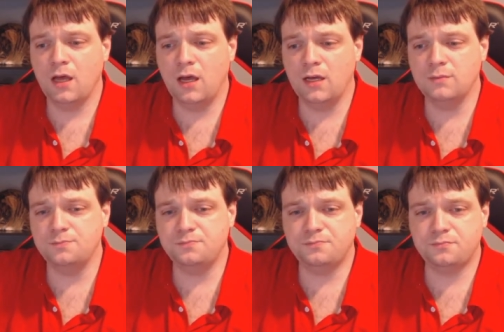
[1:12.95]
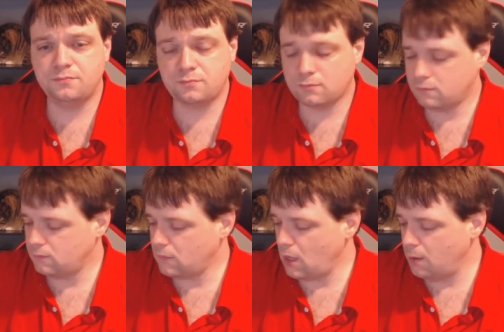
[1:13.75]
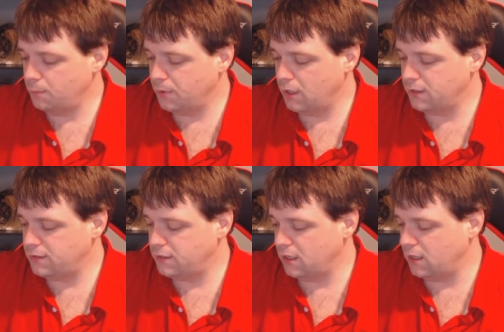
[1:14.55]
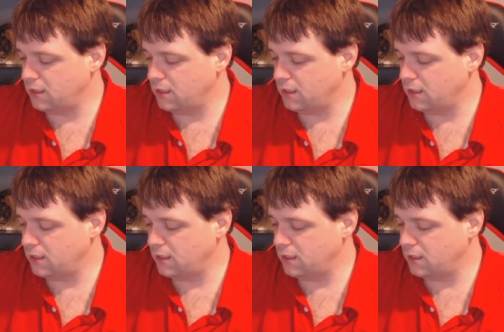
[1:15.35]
um, but